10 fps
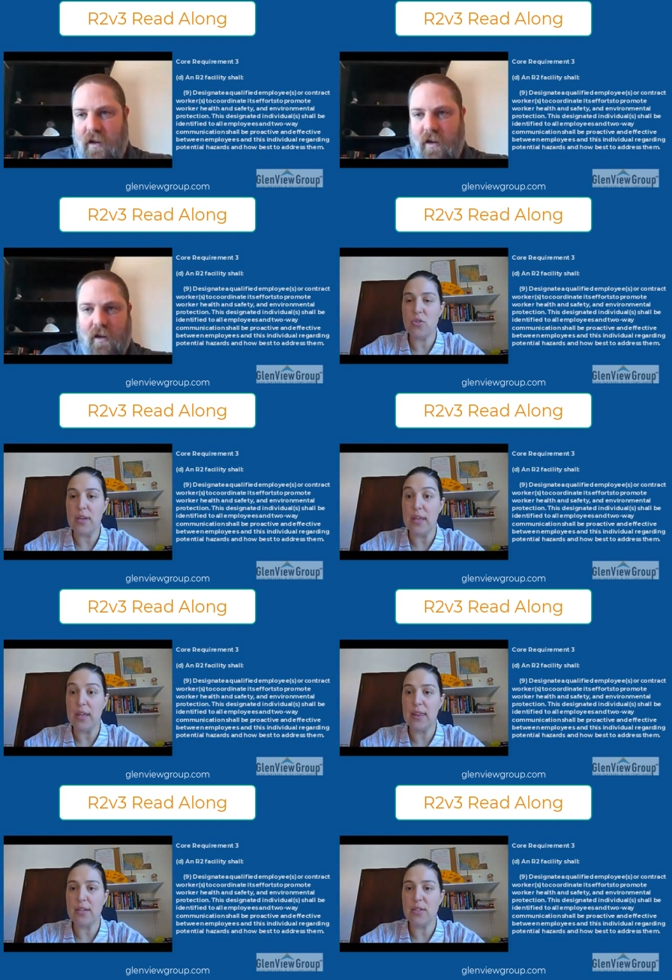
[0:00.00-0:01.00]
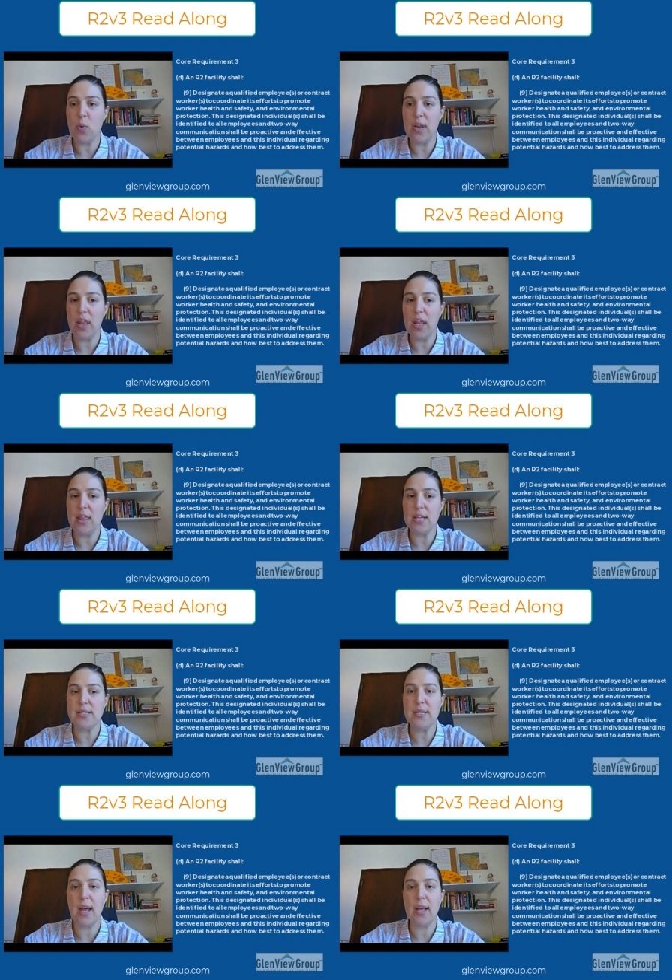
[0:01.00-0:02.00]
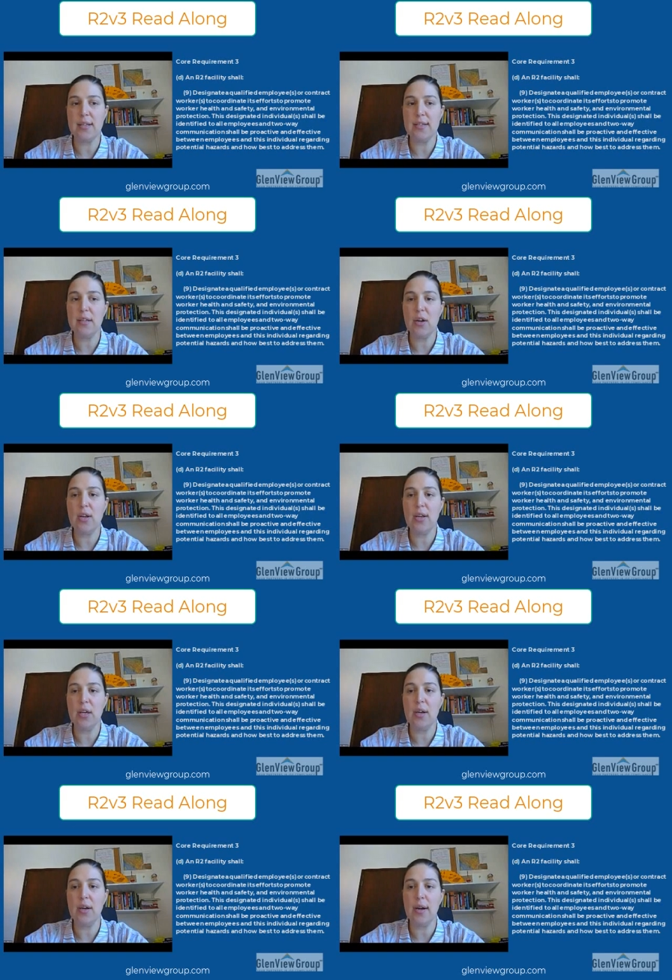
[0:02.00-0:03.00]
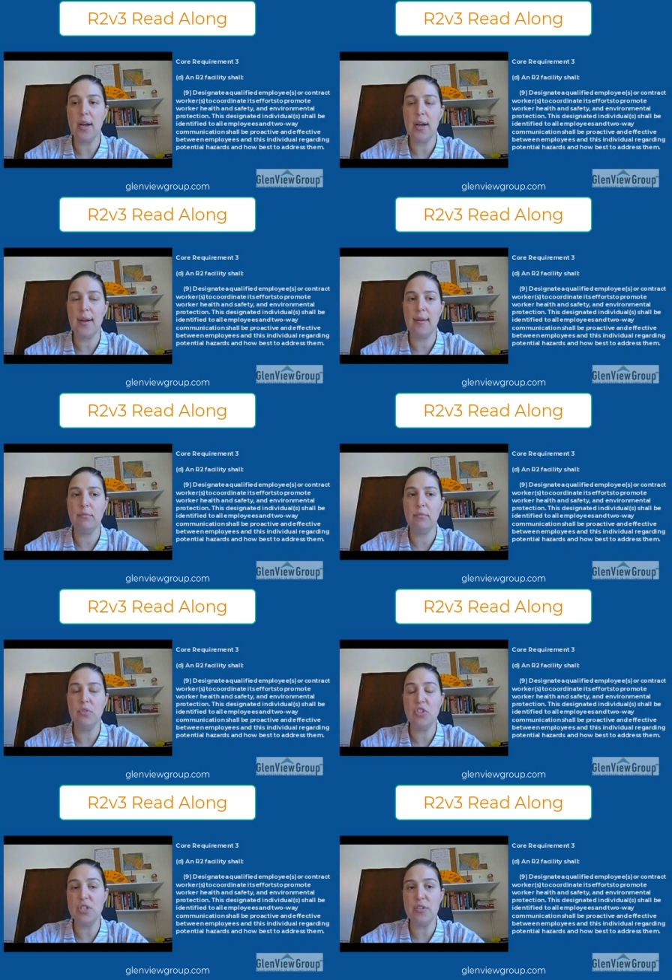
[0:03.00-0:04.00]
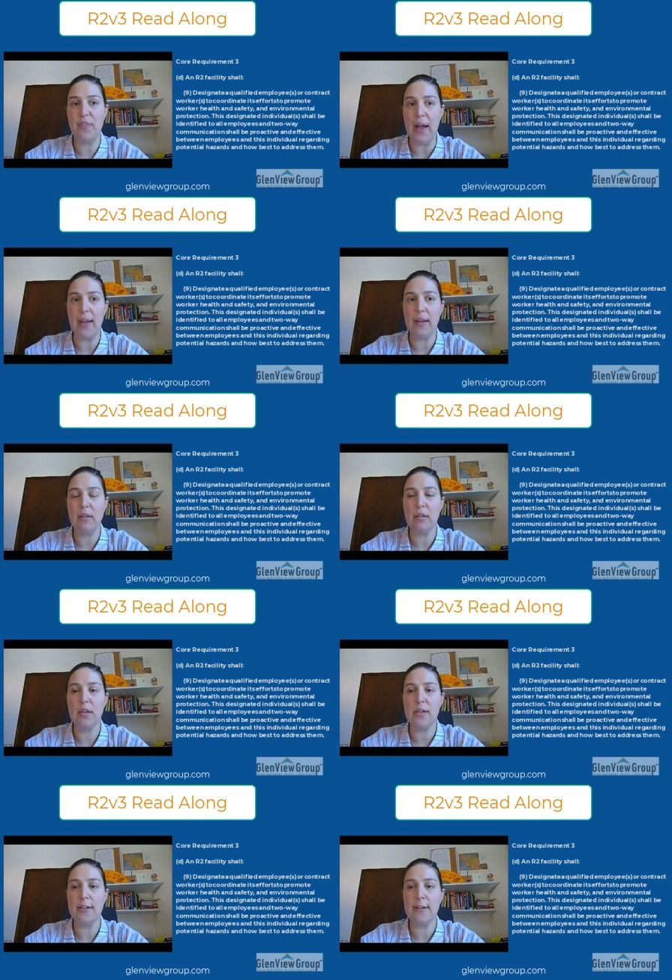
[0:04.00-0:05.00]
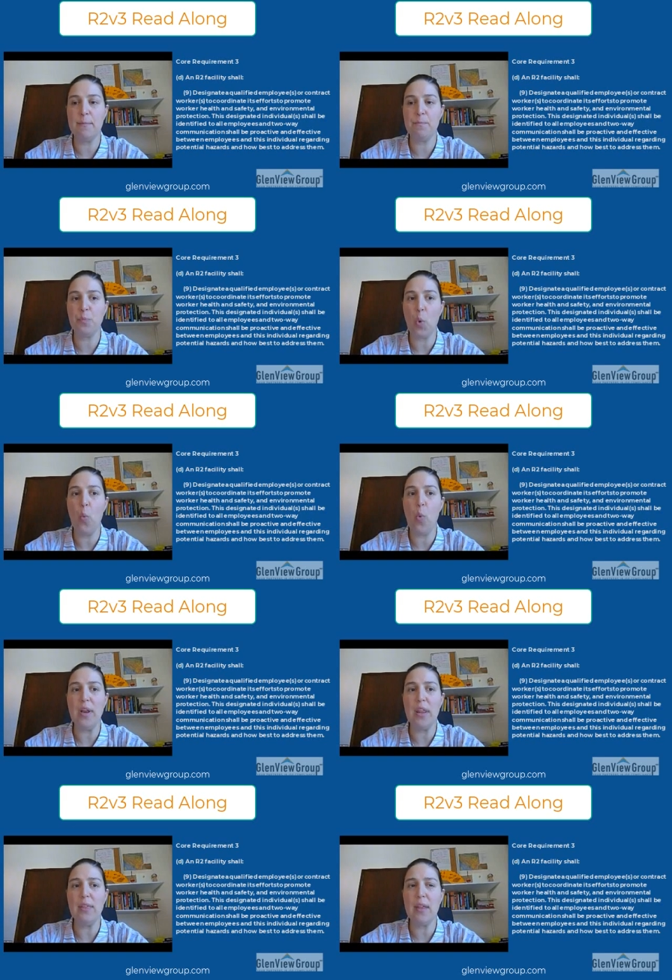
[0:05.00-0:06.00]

Right. So I think that's one thing that's not listed on here, which is fine. One thing